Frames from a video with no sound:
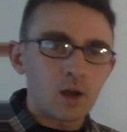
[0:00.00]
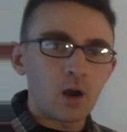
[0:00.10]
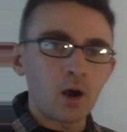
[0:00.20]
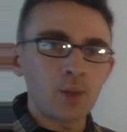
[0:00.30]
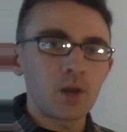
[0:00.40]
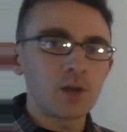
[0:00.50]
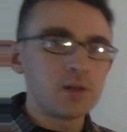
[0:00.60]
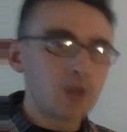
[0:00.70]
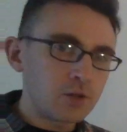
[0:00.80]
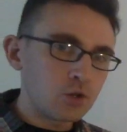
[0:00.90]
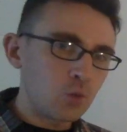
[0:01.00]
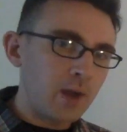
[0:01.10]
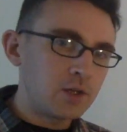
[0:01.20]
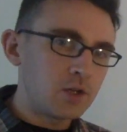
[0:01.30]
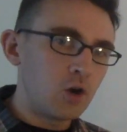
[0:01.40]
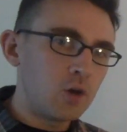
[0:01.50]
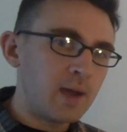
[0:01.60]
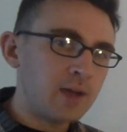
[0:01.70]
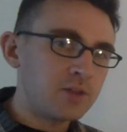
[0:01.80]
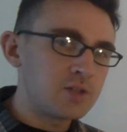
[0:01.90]
Another way to go
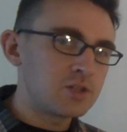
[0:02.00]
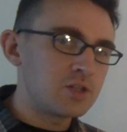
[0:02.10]
about this